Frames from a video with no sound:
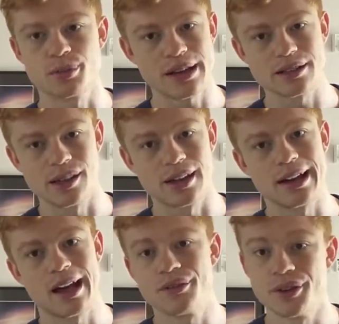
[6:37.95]
The best thing you
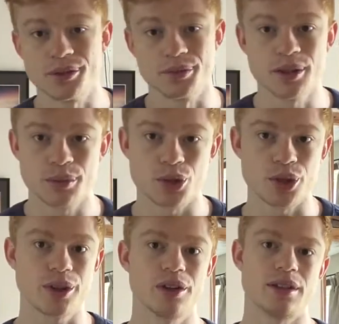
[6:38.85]
can have some simple
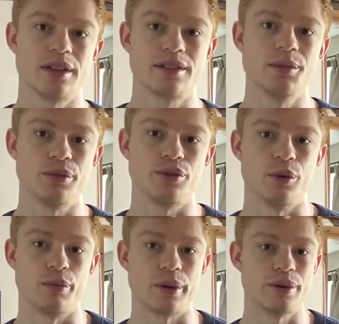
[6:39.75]
sugars and a simple
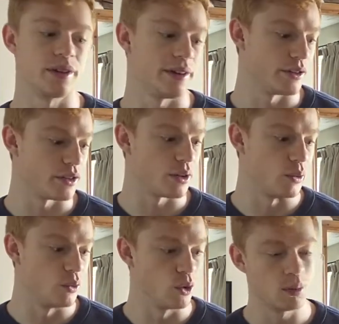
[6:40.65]
form of protein.
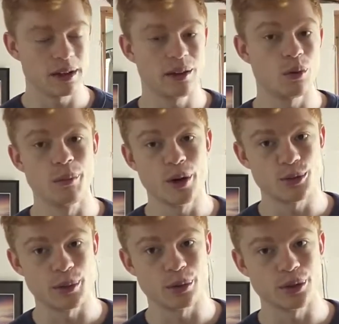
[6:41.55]
So normally, what
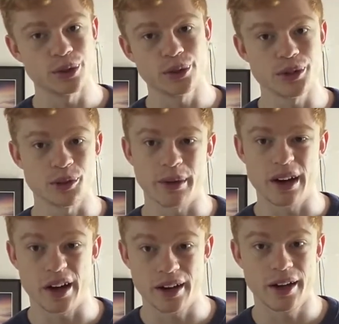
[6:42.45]
most people do is a
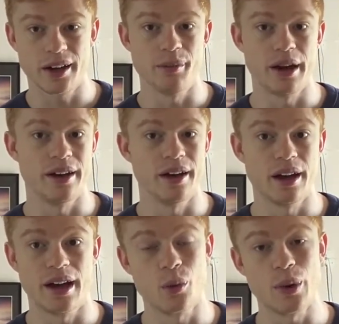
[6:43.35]
banana and a, and
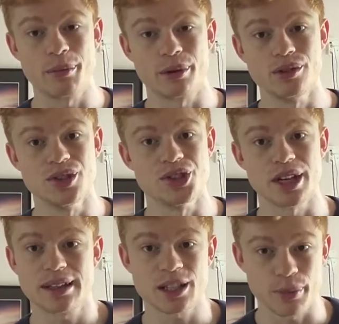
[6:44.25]
a, and a whey protein
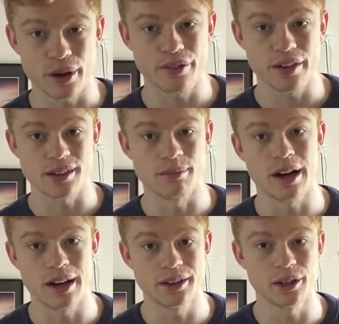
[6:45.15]
shake. That's perfect in
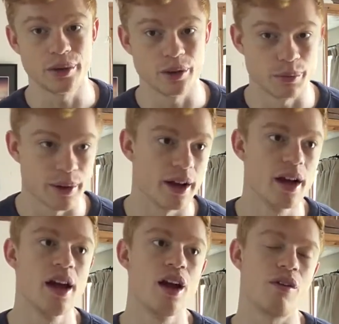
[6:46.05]
my ideal world,
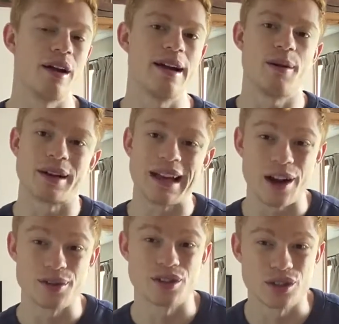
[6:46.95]
but right now my
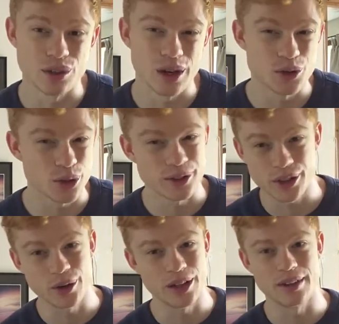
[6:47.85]
calories are too low, so I
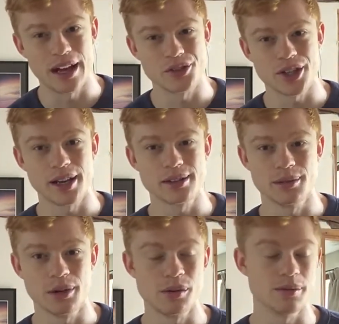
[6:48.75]
don't even have shakes at
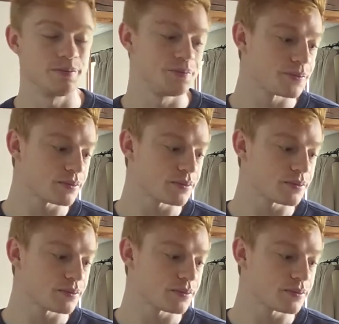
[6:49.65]
the moment.